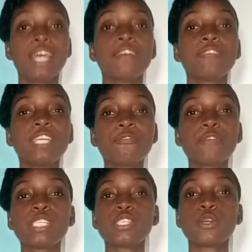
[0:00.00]
Feel
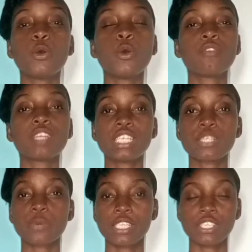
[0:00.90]
free to go over these
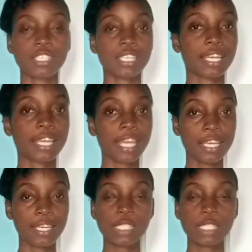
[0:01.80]
questions again